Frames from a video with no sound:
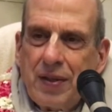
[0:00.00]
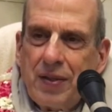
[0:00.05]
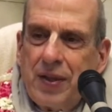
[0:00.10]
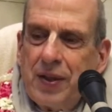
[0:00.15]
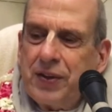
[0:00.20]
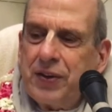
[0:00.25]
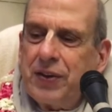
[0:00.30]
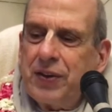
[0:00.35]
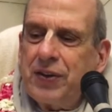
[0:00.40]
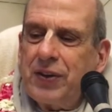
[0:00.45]

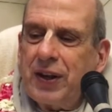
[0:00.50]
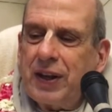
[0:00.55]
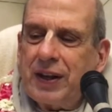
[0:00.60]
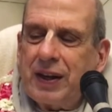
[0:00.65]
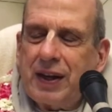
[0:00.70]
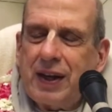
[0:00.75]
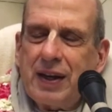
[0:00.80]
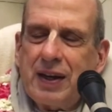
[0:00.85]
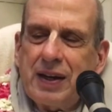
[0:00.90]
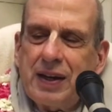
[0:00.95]
This is a
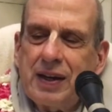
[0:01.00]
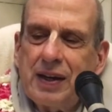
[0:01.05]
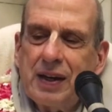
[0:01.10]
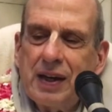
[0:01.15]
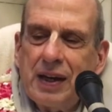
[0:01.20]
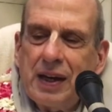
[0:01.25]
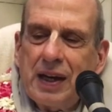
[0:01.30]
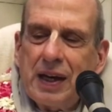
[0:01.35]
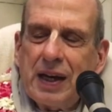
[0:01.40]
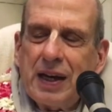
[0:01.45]

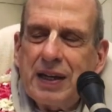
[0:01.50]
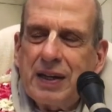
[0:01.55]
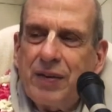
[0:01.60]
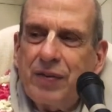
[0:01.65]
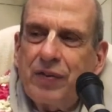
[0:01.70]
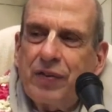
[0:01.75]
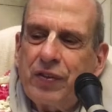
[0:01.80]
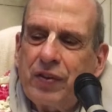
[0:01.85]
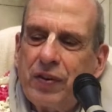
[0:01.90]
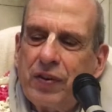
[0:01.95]
key. And
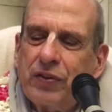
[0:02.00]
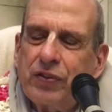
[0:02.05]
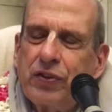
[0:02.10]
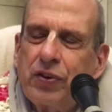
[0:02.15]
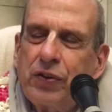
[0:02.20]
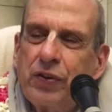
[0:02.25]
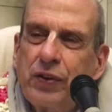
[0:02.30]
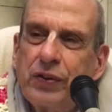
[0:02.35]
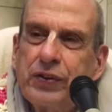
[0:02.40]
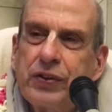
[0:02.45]
if,
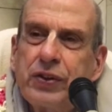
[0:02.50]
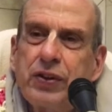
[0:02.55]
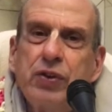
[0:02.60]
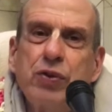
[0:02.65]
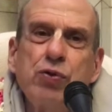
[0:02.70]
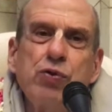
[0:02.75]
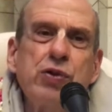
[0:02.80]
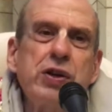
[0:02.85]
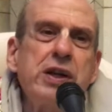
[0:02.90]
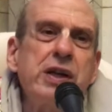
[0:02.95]
to the
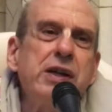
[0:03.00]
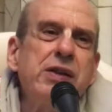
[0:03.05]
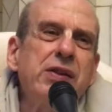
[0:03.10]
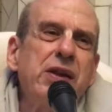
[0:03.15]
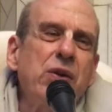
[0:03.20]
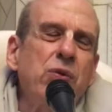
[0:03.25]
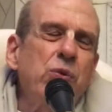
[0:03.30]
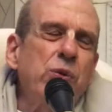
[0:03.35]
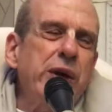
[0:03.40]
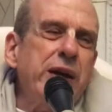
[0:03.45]
degree
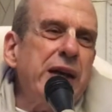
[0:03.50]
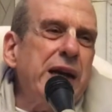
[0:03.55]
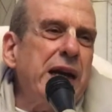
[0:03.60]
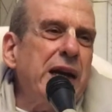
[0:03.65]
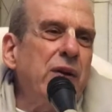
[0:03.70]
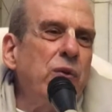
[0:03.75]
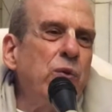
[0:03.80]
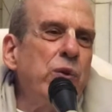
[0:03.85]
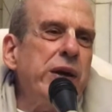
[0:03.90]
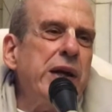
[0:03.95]
that
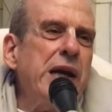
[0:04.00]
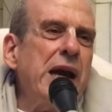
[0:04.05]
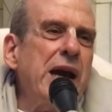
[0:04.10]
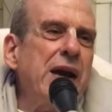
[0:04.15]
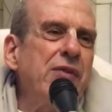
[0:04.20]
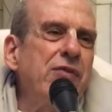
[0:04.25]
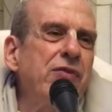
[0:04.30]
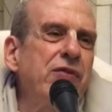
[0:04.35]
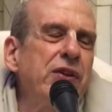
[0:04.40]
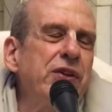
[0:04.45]
we
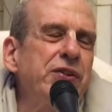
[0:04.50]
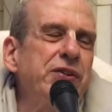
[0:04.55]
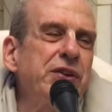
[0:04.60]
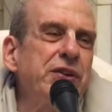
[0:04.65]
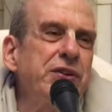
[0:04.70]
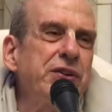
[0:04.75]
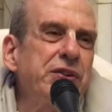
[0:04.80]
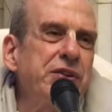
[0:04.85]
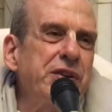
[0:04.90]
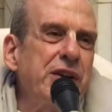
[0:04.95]
have the
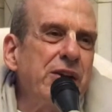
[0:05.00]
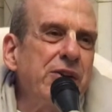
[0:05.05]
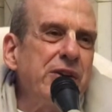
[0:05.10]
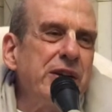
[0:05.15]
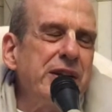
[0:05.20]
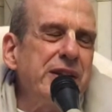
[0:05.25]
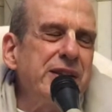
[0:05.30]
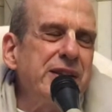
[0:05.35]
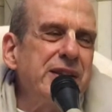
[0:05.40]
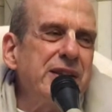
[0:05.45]

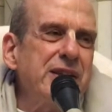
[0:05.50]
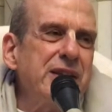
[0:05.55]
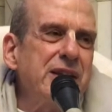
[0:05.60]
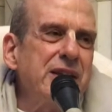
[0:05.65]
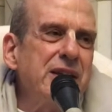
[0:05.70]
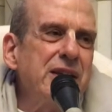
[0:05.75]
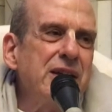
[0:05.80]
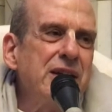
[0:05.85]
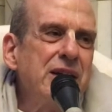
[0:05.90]
sincerity